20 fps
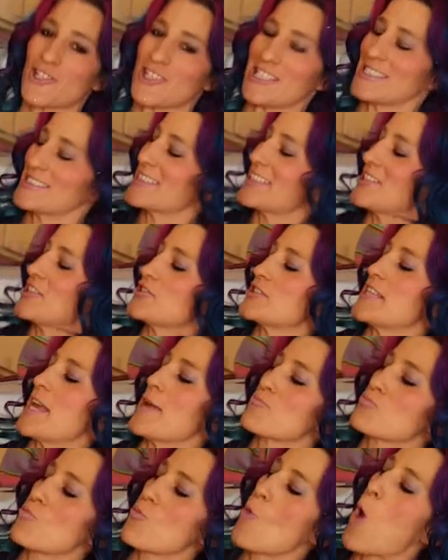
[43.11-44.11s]
journeys. Can you
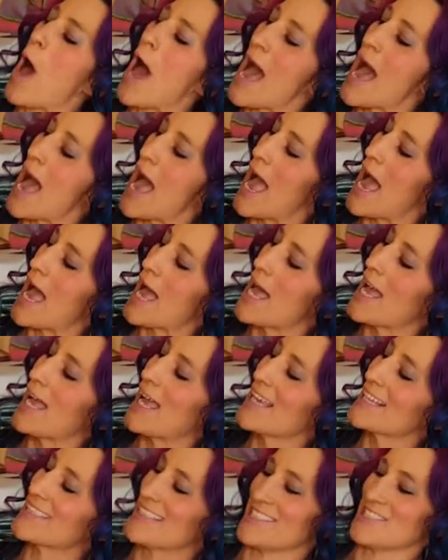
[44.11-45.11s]
say mwah?
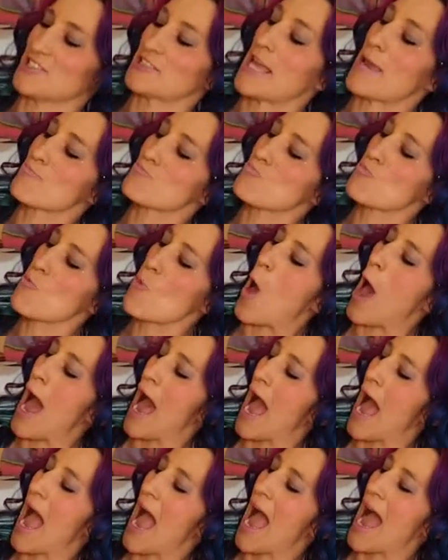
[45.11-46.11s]
Can you say
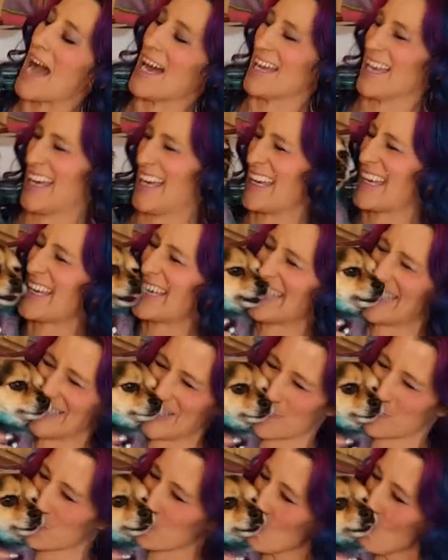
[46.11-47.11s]
mwah?
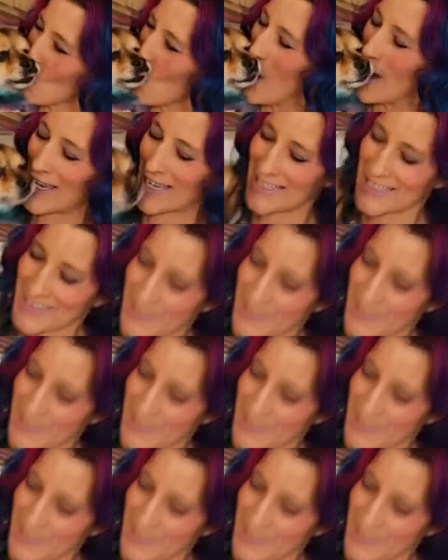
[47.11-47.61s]
Mwah.